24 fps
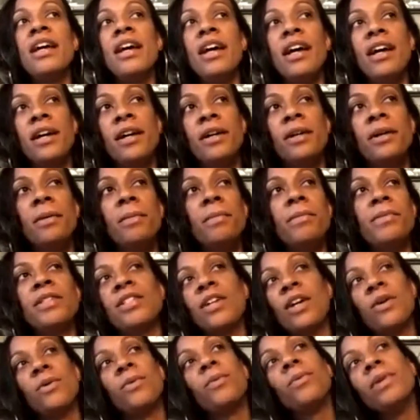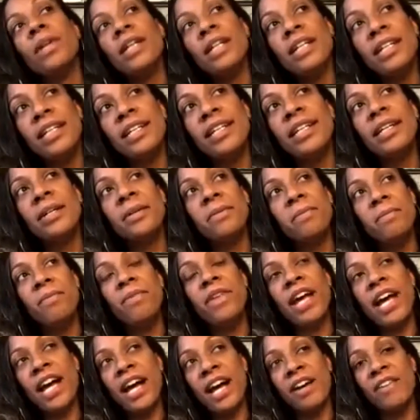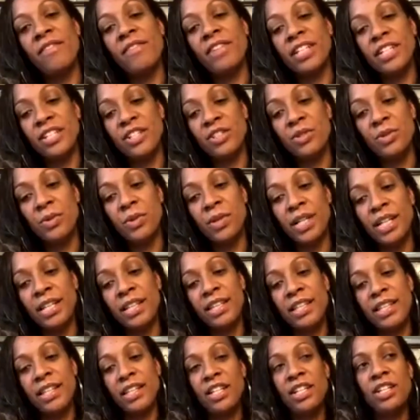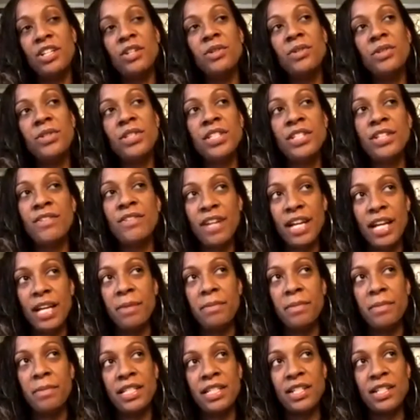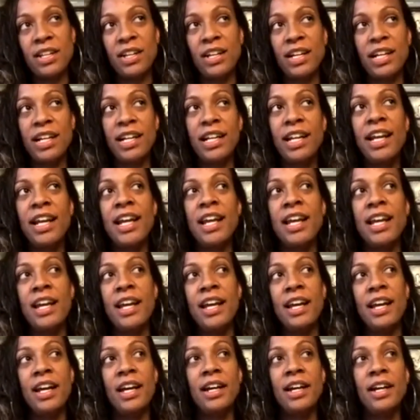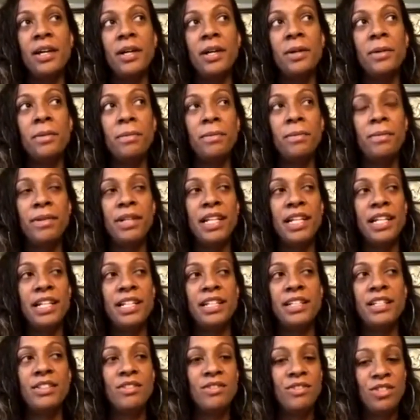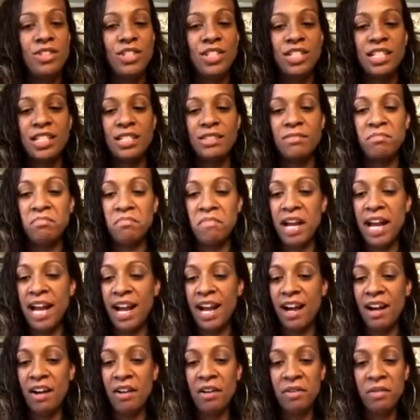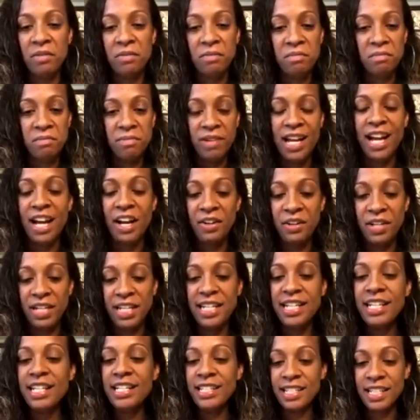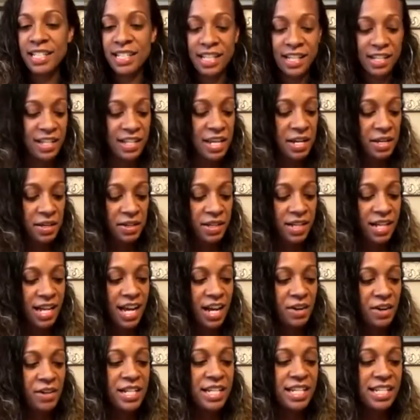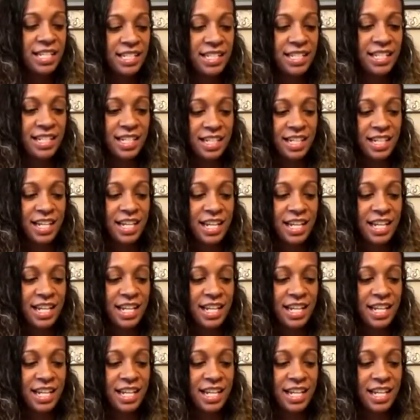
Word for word: um, so i really have enjoyed the use of amazon um, and just how how easy they how easy